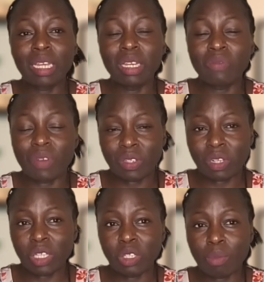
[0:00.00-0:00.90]

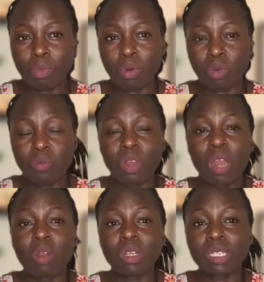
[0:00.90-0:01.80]
infrastructure bond for a
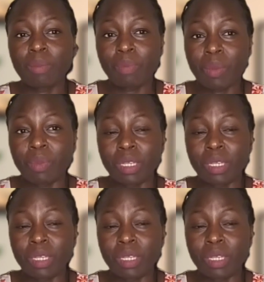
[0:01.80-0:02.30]
long-term paper,